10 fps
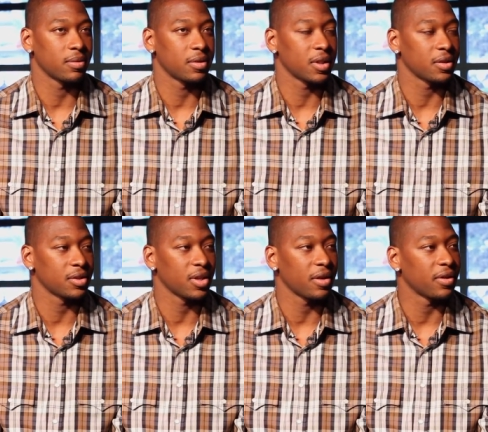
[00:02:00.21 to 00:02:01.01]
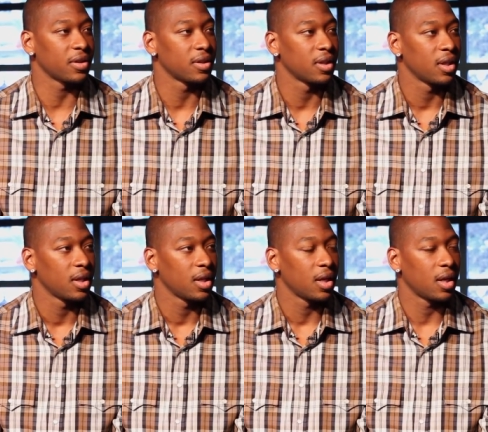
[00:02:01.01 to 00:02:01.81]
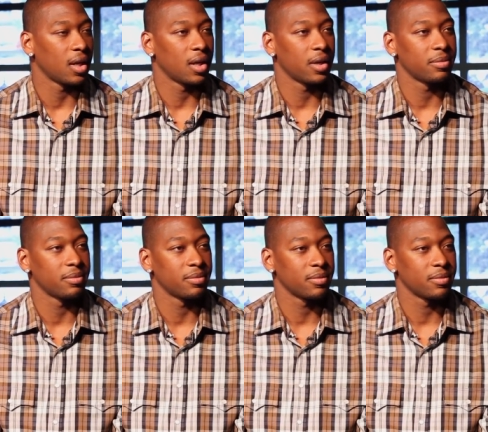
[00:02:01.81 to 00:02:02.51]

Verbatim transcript: six or seven. Um,